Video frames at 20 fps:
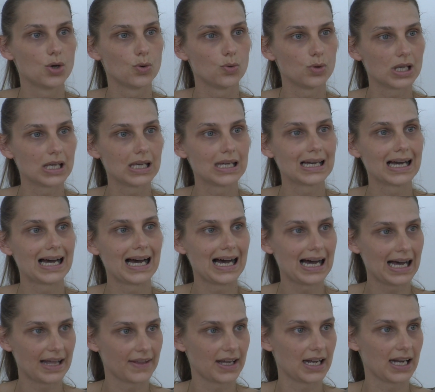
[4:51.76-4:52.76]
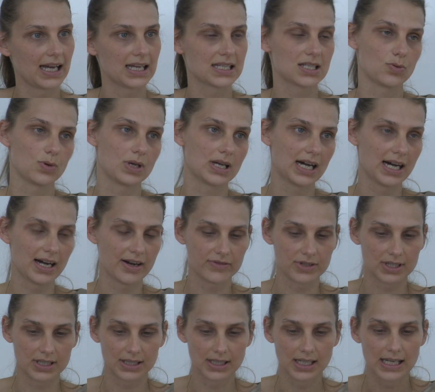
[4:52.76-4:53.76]
we analyze, we
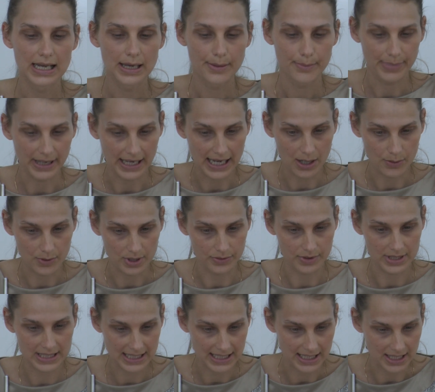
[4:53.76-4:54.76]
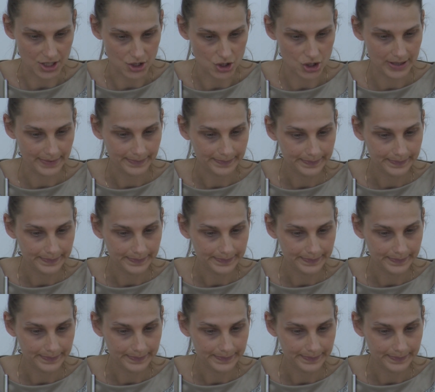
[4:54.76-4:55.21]
cover by our research.